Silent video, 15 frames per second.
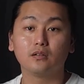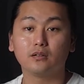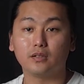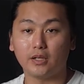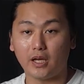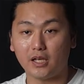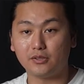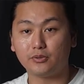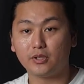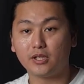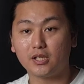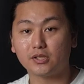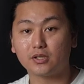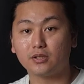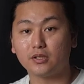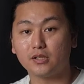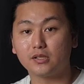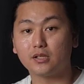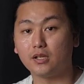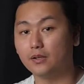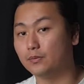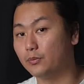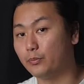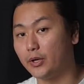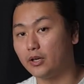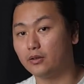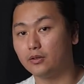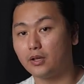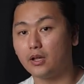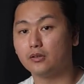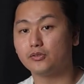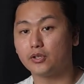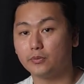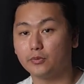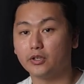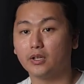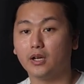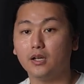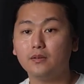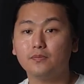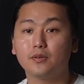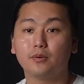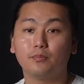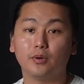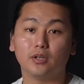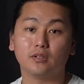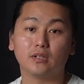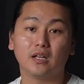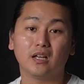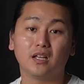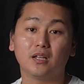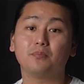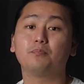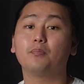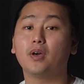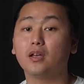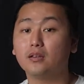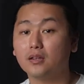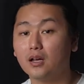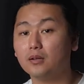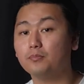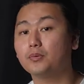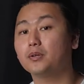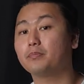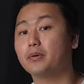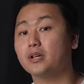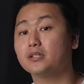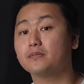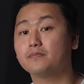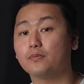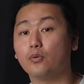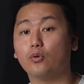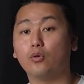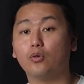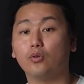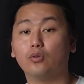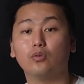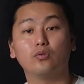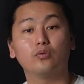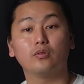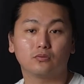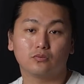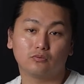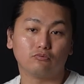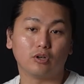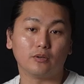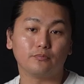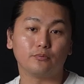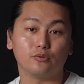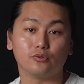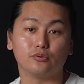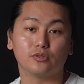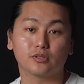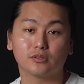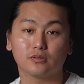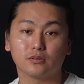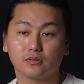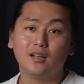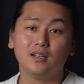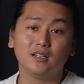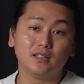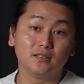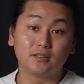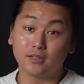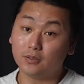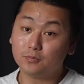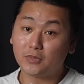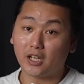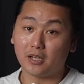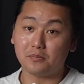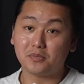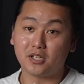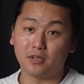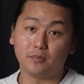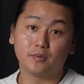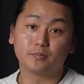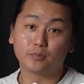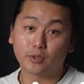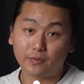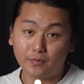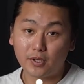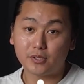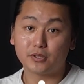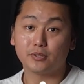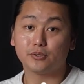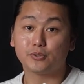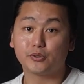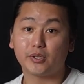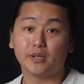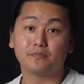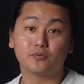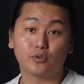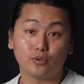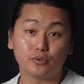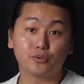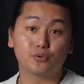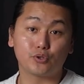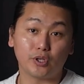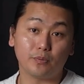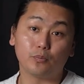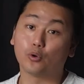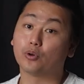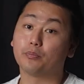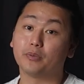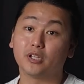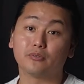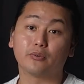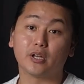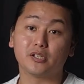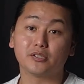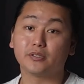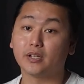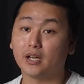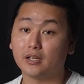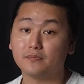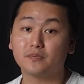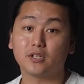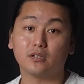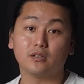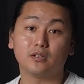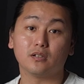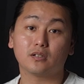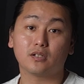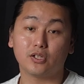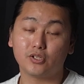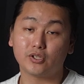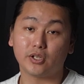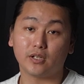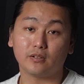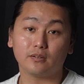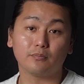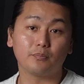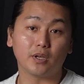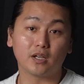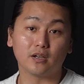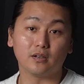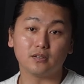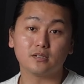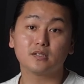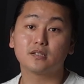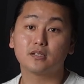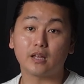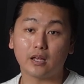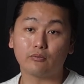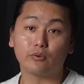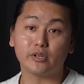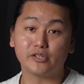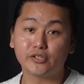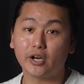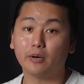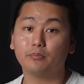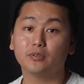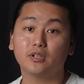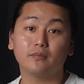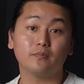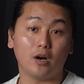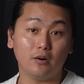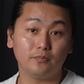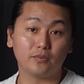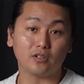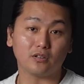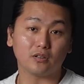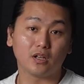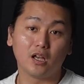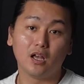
The edge retention is even better than German knife, but it may not be best for rough use. Sometimes even professional chefs use cheap or mid-range knives in the kitchen because they resharpen them often.